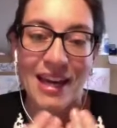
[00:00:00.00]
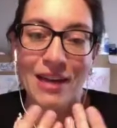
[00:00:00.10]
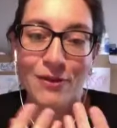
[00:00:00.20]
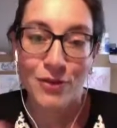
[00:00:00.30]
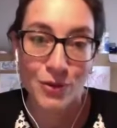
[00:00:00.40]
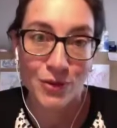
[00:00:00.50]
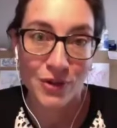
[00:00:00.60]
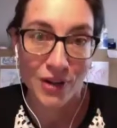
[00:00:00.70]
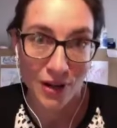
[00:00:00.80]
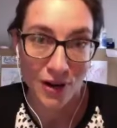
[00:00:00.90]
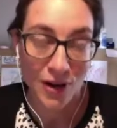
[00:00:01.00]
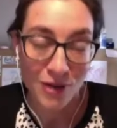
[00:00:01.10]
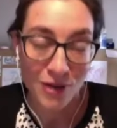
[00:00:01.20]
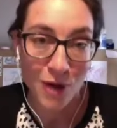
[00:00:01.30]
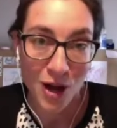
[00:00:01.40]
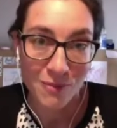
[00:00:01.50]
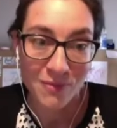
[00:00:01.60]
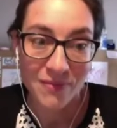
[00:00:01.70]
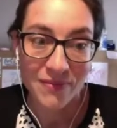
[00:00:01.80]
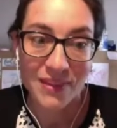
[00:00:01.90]
if you are a
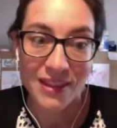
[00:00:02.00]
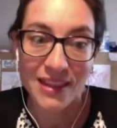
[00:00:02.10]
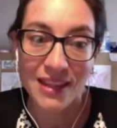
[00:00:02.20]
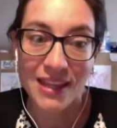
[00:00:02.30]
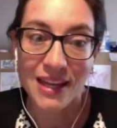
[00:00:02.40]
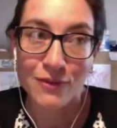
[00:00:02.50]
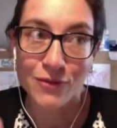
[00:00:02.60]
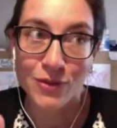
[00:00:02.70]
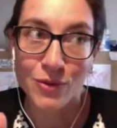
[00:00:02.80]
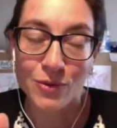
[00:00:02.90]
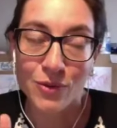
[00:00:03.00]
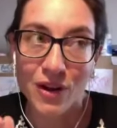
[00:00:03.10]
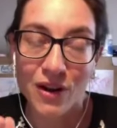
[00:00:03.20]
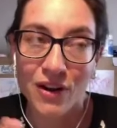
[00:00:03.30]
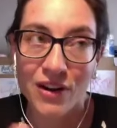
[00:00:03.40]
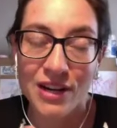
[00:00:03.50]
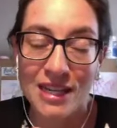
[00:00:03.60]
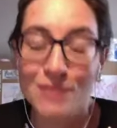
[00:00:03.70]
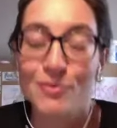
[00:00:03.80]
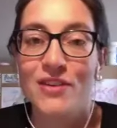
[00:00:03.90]
mom, if you are
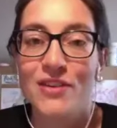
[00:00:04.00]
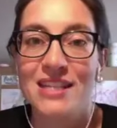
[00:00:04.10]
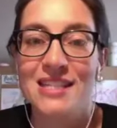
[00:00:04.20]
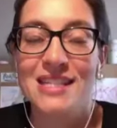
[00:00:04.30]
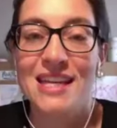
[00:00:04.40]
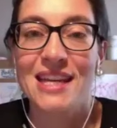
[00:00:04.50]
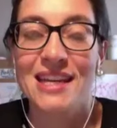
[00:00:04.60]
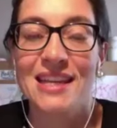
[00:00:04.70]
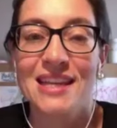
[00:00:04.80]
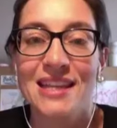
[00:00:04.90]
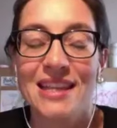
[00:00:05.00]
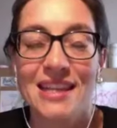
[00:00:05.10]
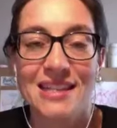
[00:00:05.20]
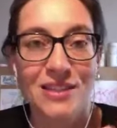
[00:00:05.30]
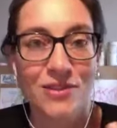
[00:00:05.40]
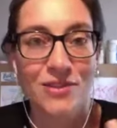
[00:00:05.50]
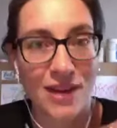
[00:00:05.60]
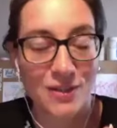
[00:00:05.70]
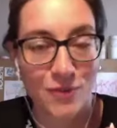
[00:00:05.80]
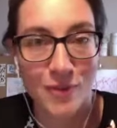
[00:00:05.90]
experiencing this
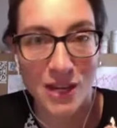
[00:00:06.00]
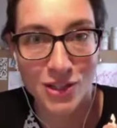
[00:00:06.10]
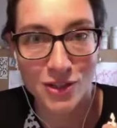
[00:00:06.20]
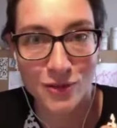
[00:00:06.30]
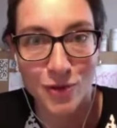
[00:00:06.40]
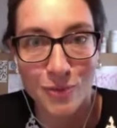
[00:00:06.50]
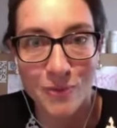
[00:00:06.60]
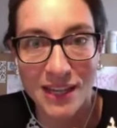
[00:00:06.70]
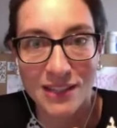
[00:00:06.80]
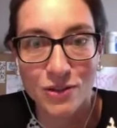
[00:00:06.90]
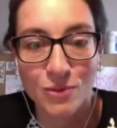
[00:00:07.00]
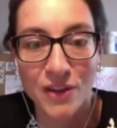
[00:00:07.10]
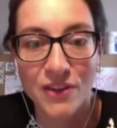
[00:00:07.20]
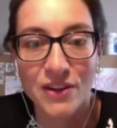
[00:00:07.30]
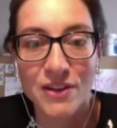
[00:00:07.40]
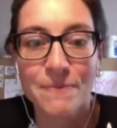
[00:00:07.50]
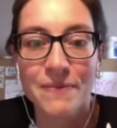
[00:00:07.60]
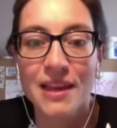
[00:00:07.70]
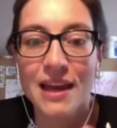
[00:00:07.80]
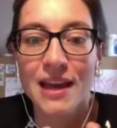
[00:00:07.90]
transformation from maiden to mother,
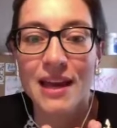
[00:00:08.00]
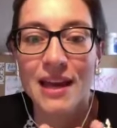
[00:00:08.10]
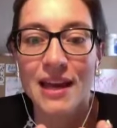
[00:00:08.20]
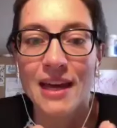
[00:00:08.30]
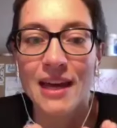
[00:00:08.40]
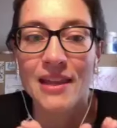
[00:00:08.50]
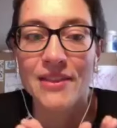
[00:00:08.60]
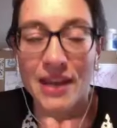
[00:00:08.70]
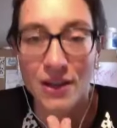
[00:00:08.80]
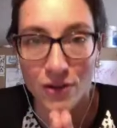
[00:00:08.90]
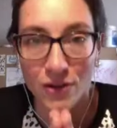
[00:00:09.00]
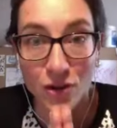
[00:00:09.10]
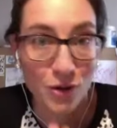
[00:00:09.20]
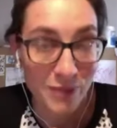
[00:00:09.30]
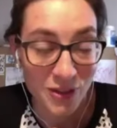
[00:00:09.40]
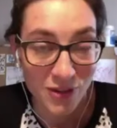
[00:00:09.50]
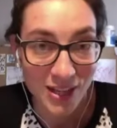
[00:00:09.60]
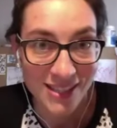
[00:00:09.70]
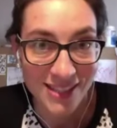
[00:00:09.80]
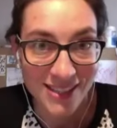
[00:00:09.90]
they are called
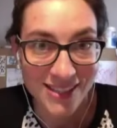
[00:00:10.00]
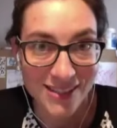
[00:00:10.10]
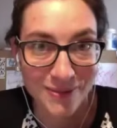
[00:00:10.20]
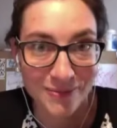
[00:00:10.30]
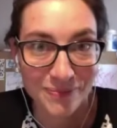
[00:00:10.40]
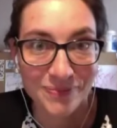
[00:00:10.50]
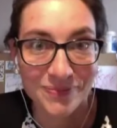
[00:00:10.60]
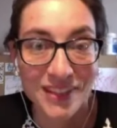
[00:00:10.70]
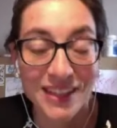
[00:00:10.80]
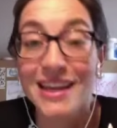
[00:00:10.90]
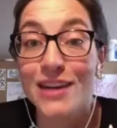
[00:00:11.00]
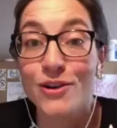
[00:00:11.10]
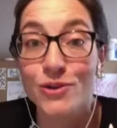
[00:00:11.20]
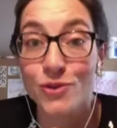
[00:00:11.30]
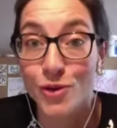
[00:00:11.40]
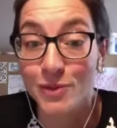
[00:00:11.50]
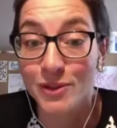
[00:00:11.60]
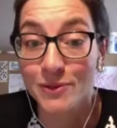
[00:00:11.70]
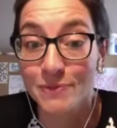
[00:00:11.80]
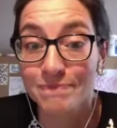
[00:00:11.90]
matrescence. They are
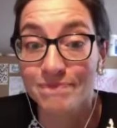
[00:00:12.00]
normal,